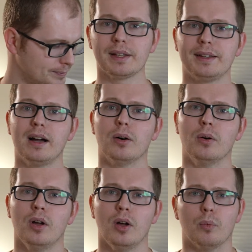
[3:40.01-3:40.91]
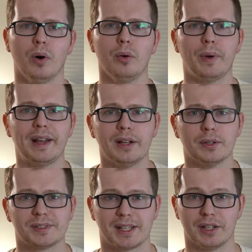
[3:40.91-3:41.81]
Now, what
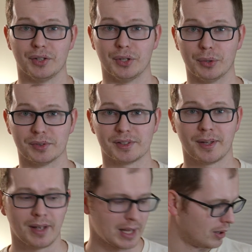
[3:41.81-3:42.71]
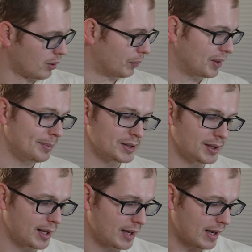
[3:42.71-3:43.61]
radios can you use? With me
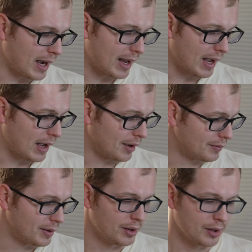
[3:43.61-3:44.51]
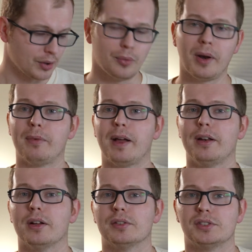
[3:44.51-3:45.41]
today, I have three
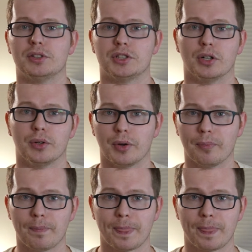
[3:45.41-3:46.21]
radios to show you.